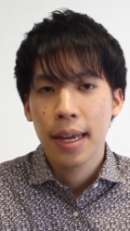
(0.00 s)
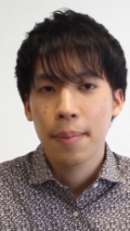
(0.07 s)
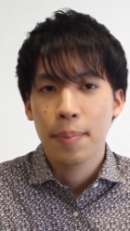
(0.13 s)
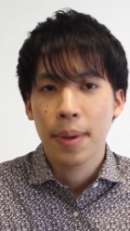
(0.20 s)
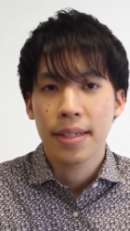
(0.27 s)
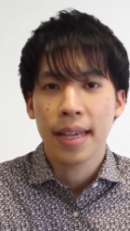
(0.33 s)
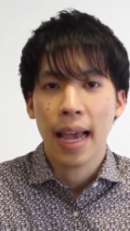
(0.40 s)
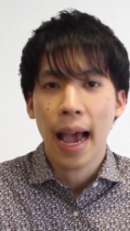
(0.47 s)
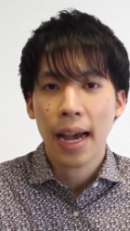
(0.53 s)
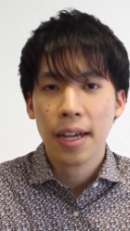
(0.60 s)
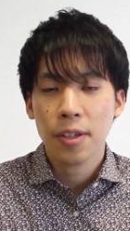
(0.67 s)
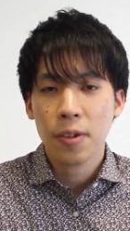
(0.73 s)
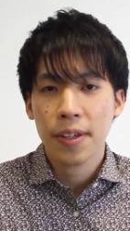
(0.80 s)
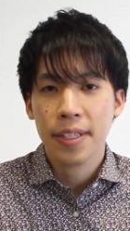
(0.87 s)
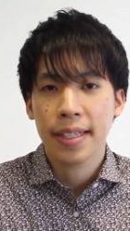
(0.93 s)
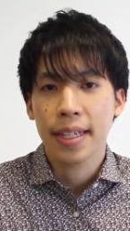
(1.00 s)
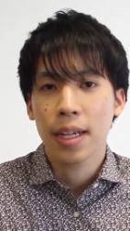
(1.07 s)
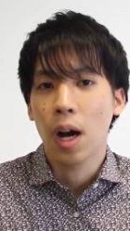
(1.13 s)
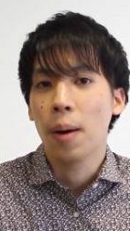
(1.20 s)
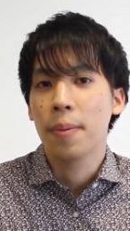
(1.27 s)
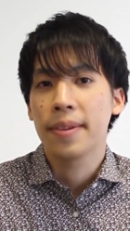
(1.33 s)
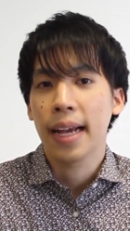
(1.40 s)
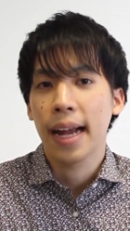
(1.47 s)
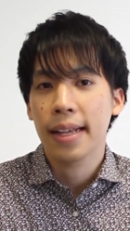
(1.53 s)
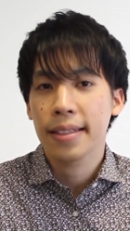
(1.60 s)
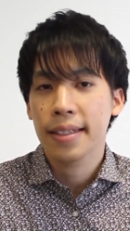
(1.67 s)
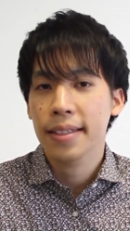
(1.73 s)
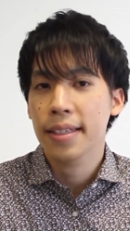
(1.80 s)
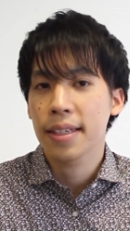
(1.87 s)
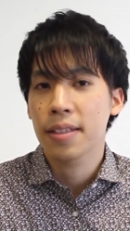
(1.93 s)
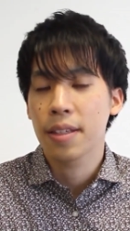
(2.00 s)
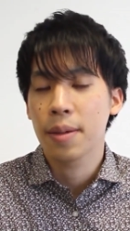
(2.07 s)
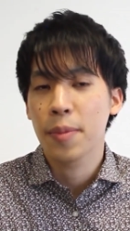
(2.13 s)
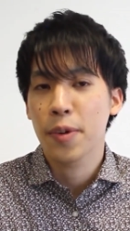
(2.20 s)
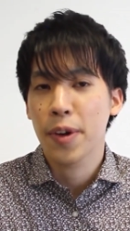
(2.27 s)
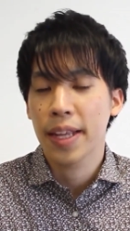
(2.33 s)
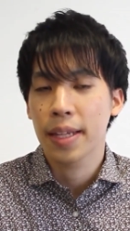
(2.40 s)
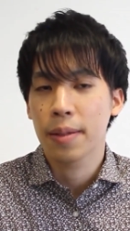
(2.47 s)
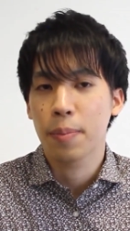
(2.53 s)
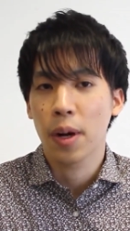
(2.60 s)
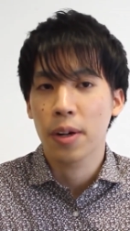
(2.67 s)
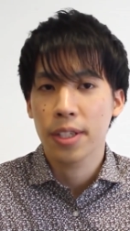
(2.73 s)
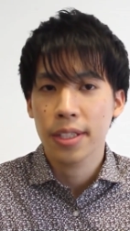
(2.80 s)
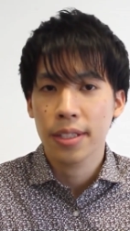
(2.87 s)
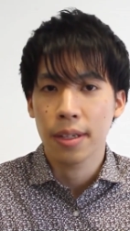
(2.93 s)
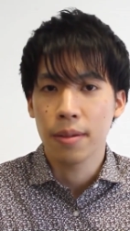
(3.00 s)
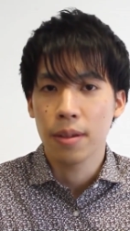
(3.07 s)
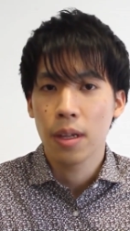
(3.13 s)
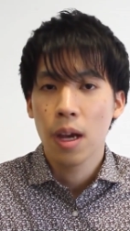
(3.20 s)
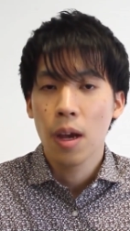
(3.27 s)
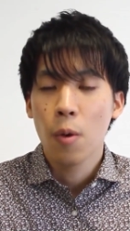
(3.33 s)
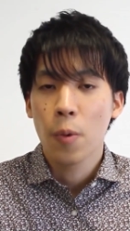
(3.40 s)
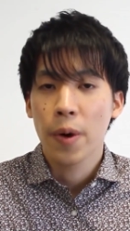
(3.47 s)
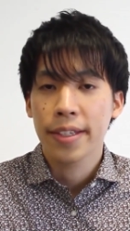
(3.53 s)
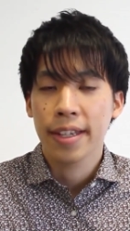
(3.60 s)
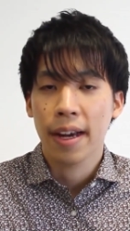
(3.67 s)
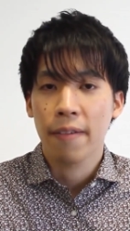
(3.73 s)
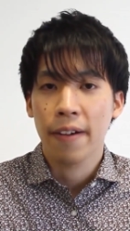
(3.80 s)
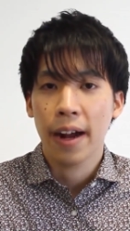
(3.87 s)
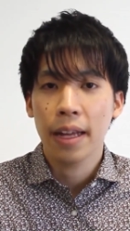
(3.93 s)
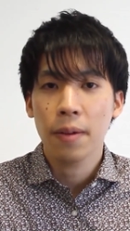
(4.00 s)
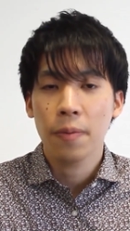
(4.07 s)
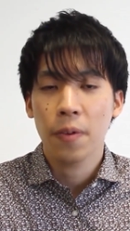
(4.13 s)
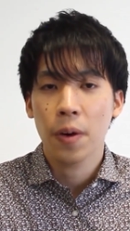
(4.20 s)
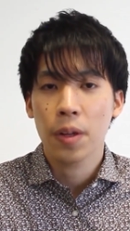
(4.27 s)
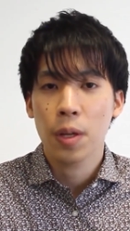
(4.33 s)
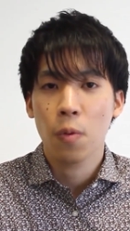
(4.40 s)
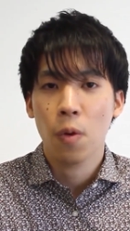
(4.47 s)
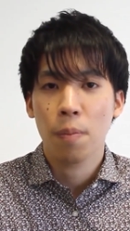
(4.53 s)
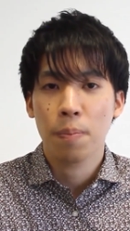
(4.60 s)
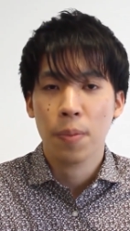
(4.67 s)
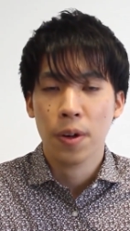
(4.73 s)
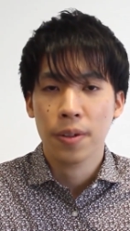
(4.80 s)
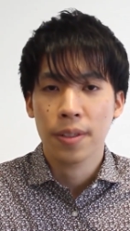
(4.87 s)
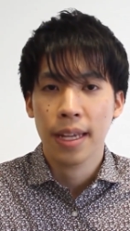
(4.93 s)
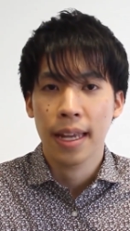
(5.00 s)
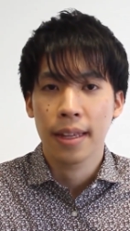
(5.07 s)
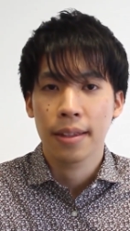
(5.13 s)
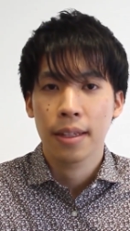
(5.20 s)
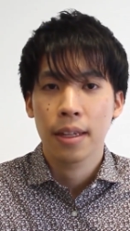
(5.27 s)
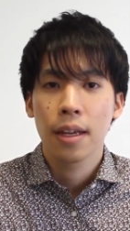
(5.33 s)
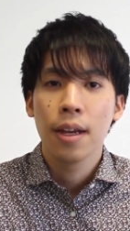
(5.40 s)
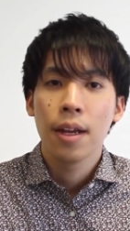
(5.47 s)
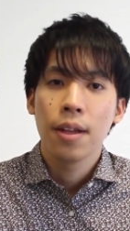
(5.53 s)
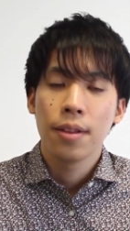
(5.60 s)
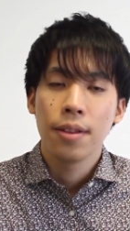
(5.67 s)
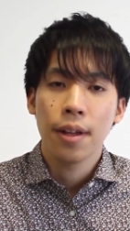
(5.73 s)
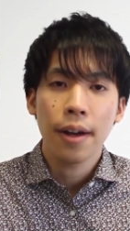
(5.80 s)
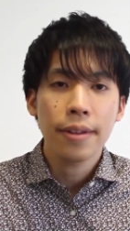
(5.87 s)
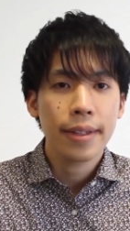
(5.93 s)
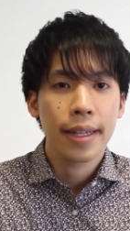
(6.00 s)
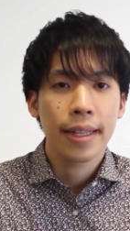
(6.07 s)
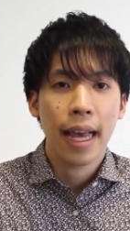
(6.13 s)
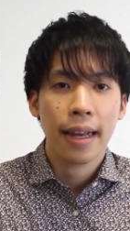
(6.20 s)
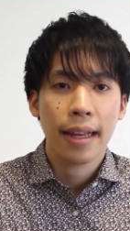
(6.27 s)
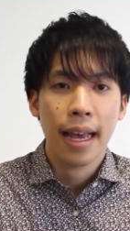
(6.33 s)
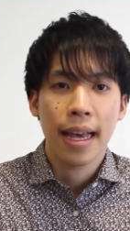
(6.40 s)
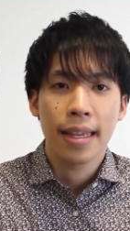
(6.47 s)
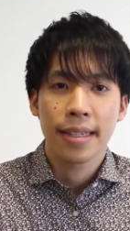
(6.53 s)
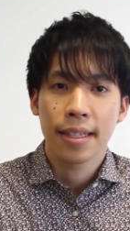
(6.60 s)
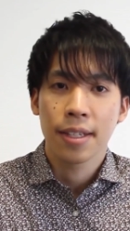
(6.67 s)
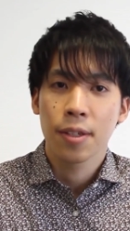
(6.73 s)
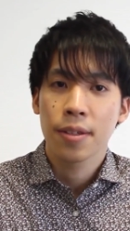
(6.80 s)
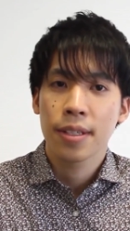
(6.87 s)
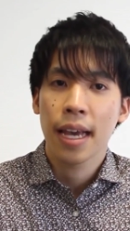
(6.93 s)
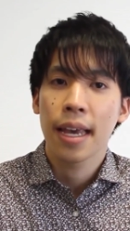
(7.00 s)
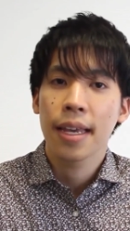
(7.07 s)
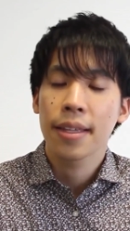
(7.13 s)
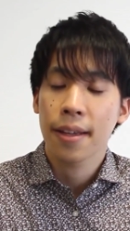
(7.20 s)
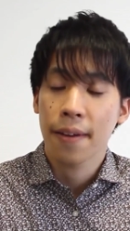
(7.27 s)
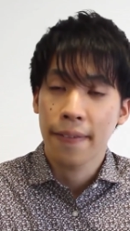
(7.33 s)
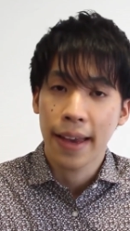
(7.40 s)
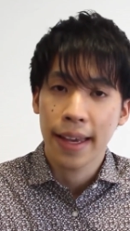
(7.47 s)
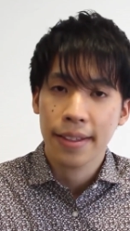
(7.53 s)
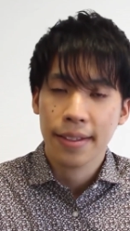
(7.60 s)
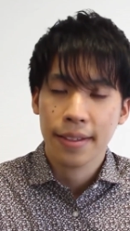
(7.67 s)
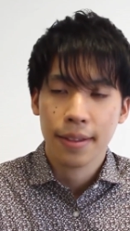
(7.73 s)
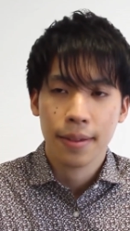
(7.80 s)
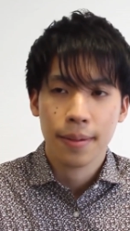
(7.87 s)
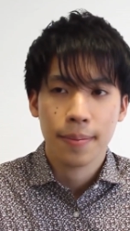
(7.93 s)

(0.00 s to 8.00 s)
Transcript: but the accuracy of touching the stimulated position was around 41%, not enough as a user interface.